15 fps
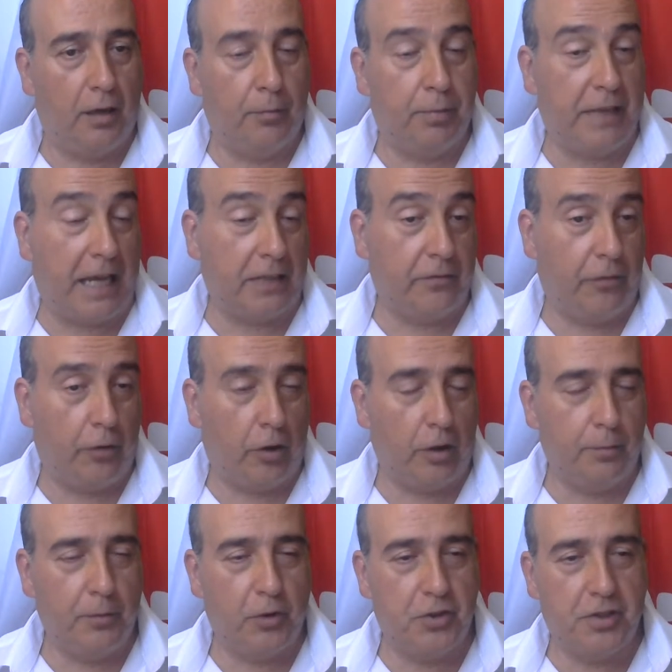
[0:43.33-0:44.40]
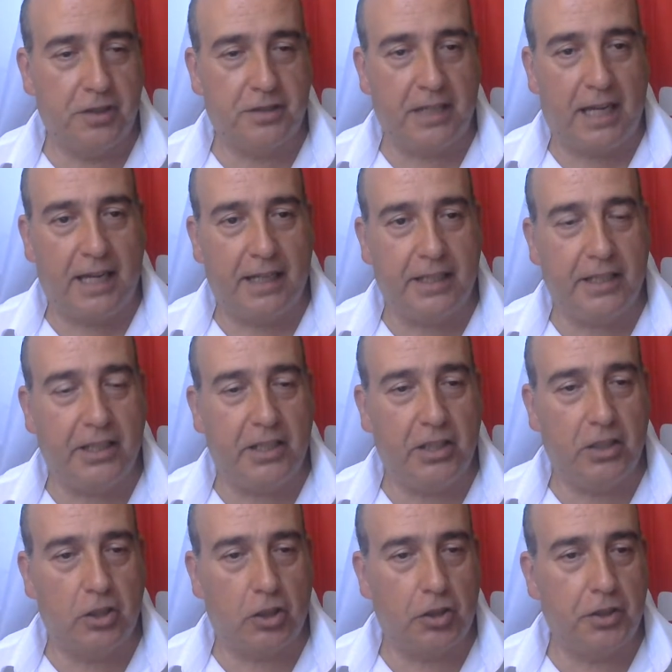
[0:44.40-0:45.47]
platform, which is an
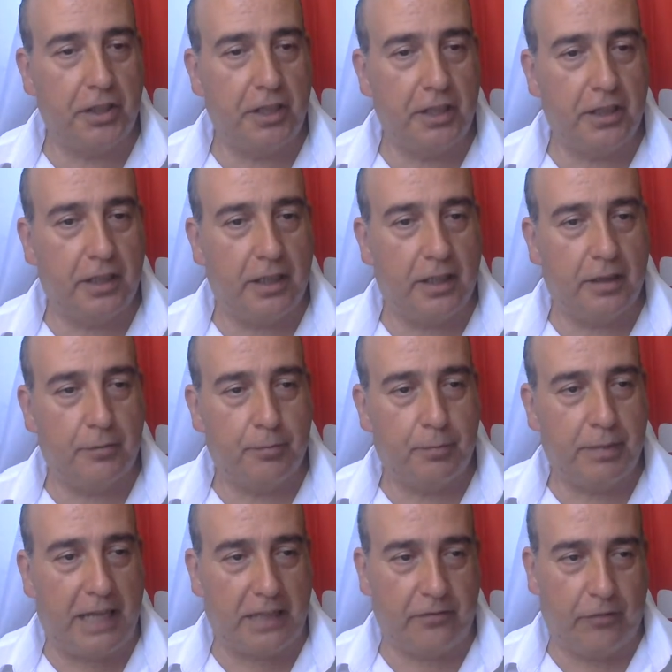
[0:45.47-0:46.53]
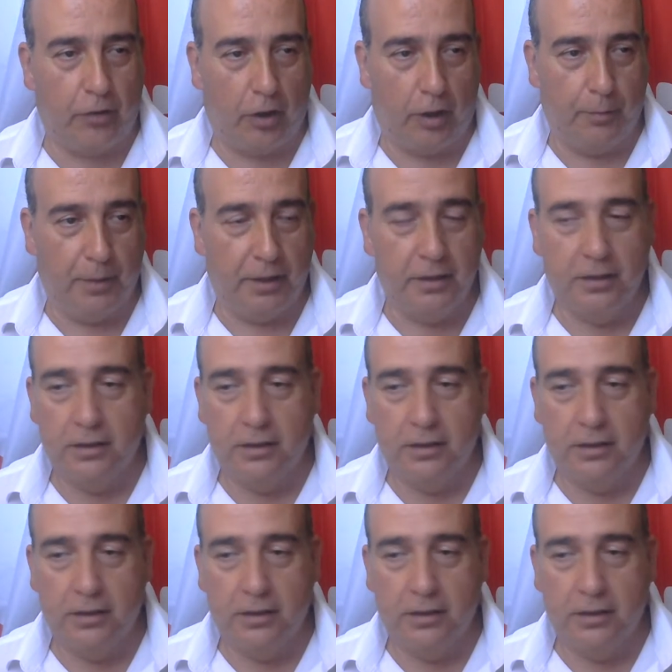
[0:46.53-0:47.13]
e-learning platform.